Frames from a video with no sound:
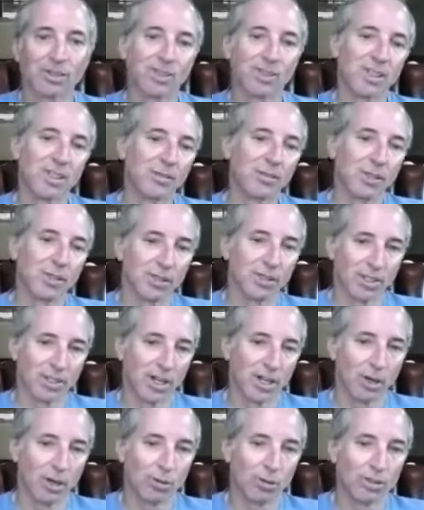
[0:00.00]
even
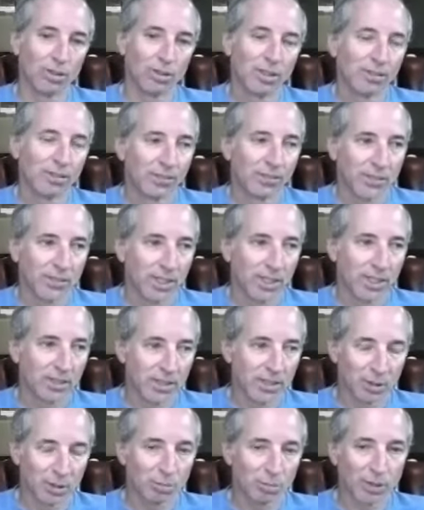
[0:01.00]
though in
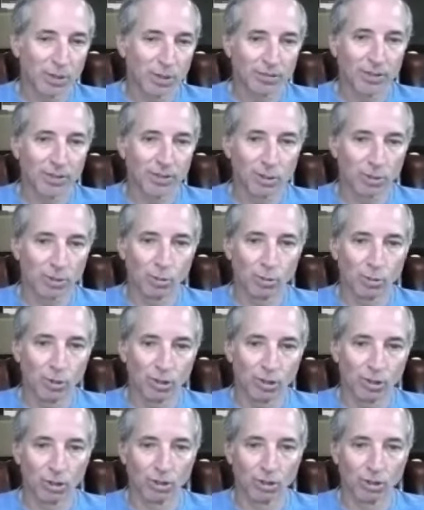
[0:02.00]
the imperfect real
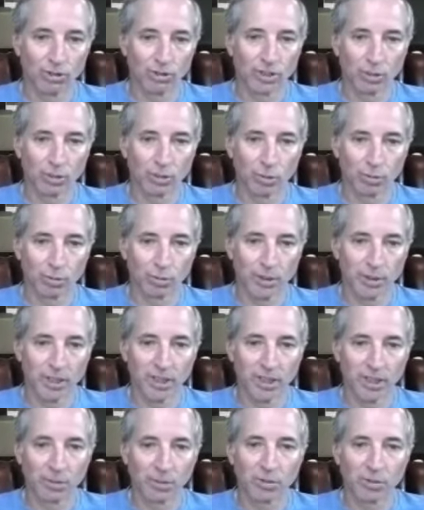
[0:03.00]
world there will
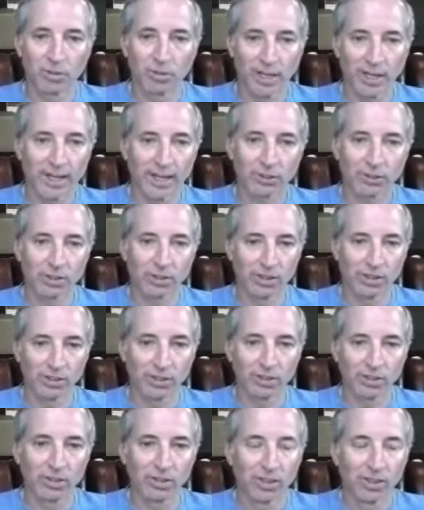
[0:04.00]
be
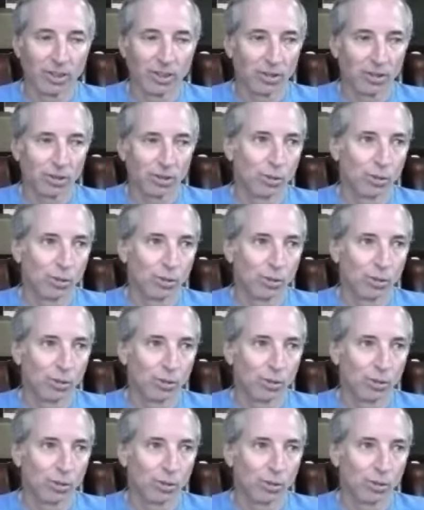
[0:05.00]
abstractions.